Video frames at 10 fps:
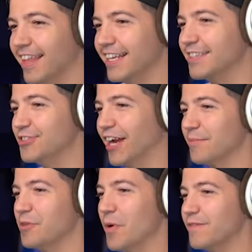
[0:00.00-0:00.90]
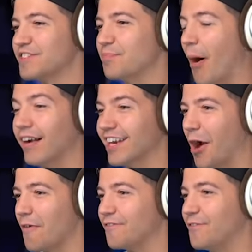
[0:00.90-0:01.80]
Ladies and gentlemen, we have spotted
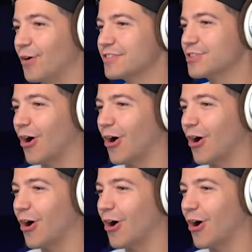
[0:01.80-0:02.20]
our first